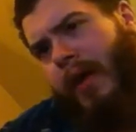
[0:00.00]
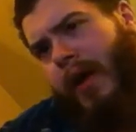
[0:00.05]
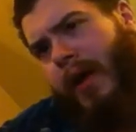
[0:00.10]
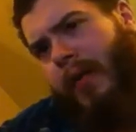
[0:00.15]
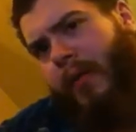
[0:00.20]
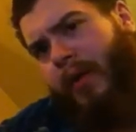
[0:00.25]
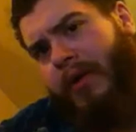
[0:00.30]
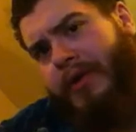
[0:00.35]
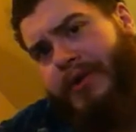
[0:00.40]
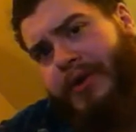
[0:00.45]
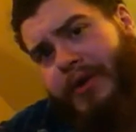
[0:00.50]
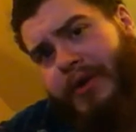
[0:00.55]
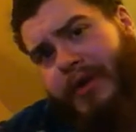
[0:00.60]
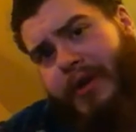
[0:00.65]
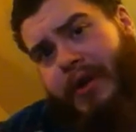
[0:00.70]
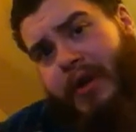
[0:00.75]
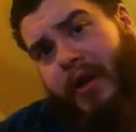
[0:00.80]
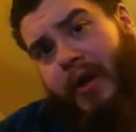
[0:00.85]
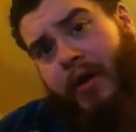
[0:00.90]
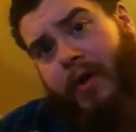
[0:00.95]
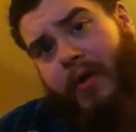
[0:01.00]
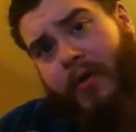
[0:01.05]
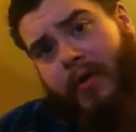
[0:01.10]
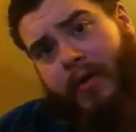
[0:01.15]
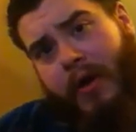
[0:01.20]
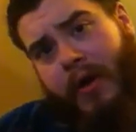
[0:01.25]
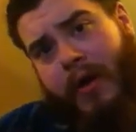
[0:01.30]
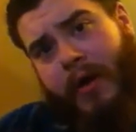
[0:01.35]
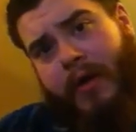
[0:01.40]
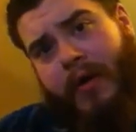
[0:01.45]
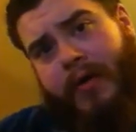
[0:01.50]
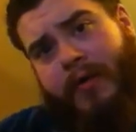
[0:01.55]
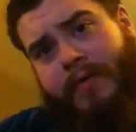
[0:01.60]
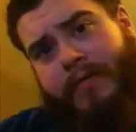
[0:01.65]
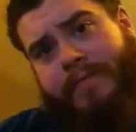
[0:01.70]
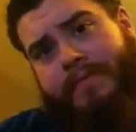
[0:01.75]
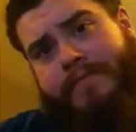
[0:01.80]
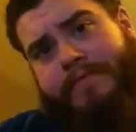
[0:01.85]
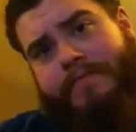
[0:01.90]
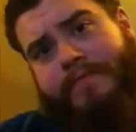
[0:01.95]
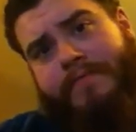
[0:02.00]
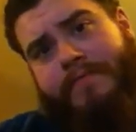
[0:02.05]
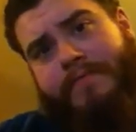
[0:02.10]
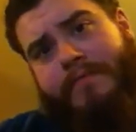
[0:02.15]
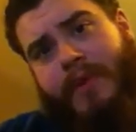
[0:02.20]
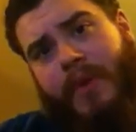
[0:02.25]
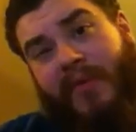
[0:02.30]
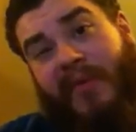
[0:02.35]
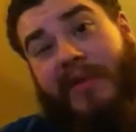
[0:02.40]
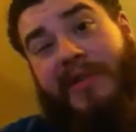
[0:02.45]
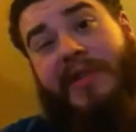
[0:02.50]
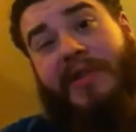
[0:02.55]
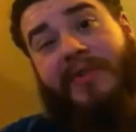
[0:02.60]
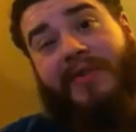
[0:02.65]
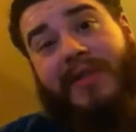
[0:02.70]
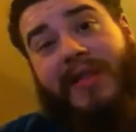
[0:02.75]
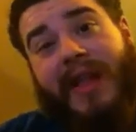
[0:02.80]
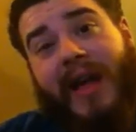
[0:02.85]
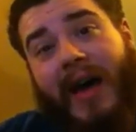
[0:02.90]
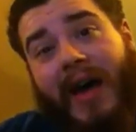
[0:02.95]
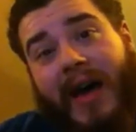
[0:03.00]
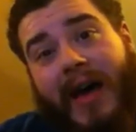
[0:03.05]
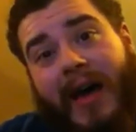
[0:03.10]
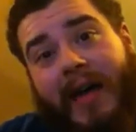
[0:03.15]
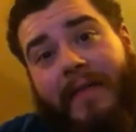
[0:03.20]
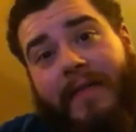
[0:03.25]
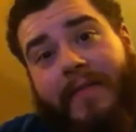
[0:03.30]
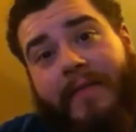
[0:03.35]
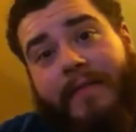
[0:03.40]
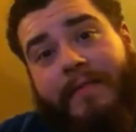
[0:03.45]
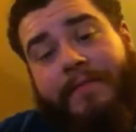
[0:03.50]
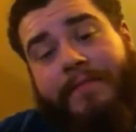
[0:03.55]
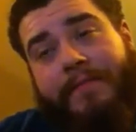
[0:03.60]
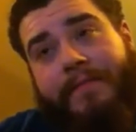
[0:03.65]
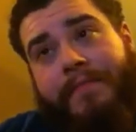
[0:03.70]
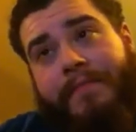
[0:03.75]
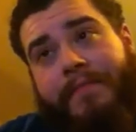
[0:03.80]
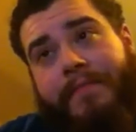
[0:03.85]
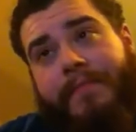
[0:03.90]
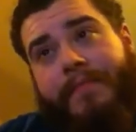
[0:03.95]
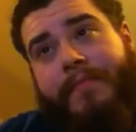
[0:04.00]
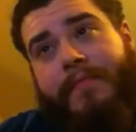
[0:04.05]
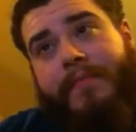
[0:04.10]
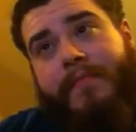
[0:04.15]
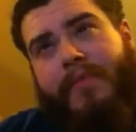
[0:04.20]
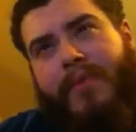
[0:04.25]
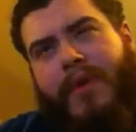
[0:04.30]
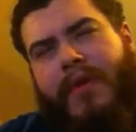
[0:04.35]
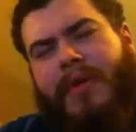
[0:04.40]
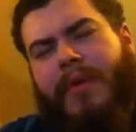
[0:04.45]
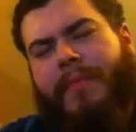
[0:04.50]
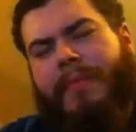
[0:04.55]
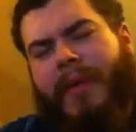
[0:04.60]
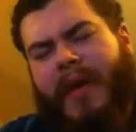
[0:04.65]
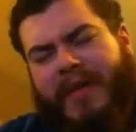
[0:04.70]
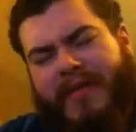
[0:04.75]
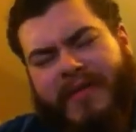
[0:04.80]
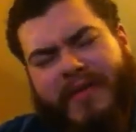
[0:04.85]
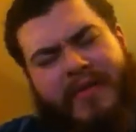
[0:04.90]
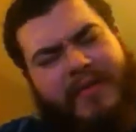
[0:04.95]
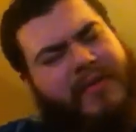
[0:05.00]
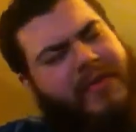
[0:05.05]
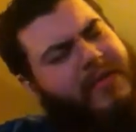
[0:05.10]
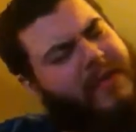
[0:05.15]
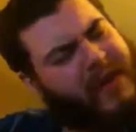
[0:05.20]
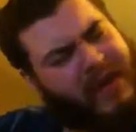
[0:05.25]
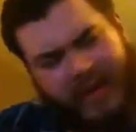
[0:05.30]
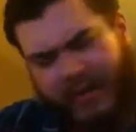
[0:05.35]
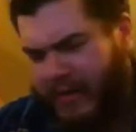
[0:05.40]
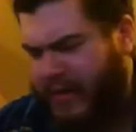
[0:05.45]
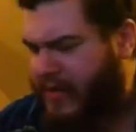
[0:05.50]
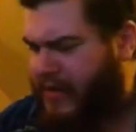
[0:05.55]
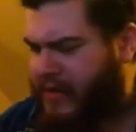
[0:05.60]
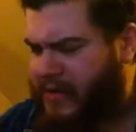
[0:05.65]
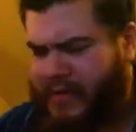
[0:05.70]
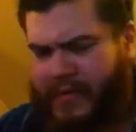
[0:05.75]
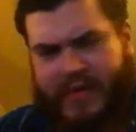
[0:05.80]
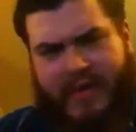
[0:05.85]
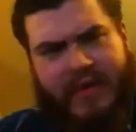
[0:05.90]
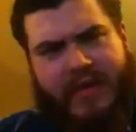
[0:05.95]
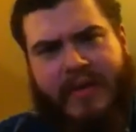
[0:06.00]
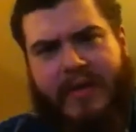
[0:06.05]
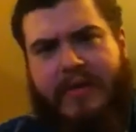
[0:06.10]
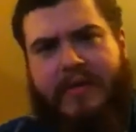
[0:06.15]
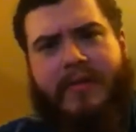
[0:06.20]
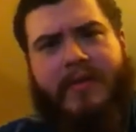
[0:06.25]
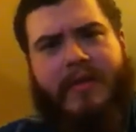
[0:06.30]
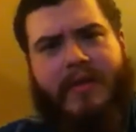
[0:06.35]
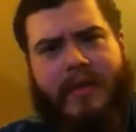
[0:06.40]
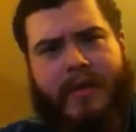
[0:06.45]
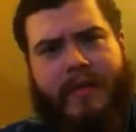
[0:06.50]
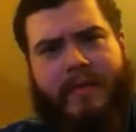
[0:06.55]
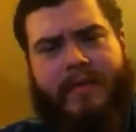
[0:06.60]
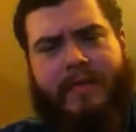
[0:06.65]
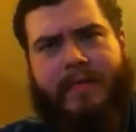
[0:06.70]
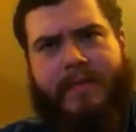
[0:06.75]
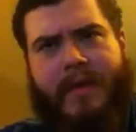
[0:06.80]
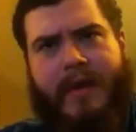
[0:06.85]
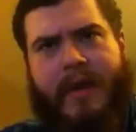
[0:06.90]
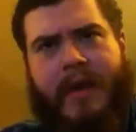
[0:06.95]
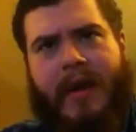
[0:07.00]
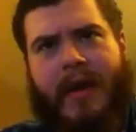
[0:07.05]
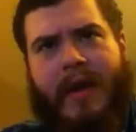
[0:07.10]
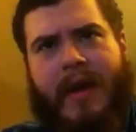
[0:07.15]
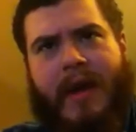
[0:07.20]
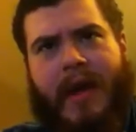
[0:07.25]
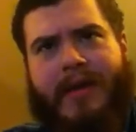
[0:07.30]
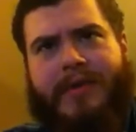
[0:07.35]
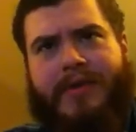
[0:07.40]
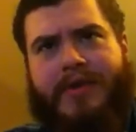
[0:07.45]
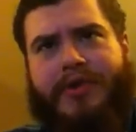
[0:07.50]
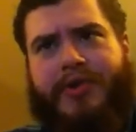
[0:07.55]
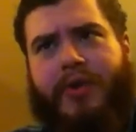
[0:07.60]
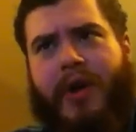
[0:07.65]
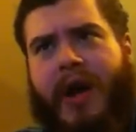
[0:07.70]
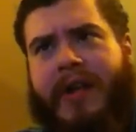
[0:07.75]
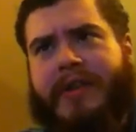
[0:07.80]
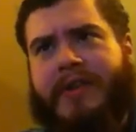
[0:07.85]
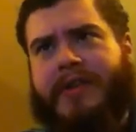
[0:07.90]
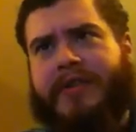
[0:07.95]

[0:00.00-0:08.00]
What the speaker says: want you to know that once you're alive, the best thing you can do is continue to live and to try to